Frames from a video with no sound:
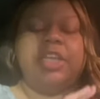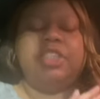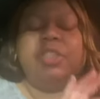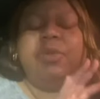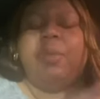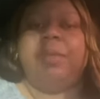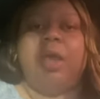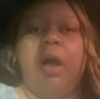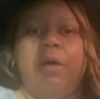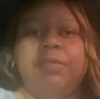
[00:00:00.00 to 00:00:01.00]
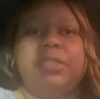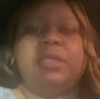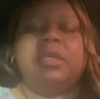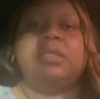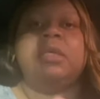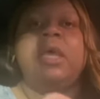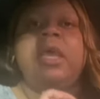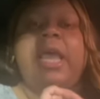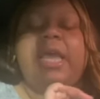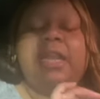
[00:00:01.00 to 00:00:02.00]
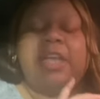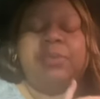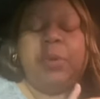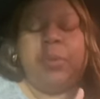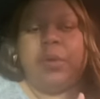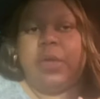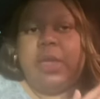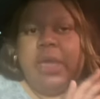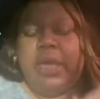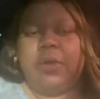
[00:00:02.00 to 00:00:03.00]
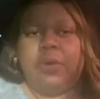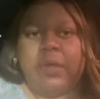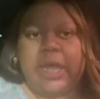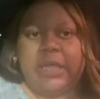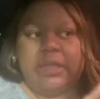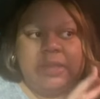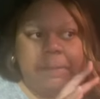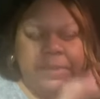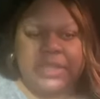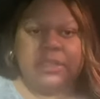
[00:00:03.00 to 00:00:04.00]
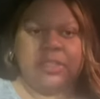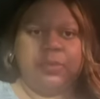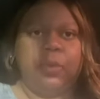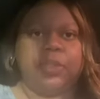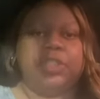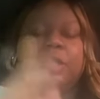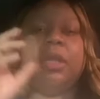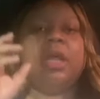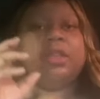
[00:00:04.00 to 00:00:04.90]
It's just going to be offices, and that's where we're going to handle like the business portion.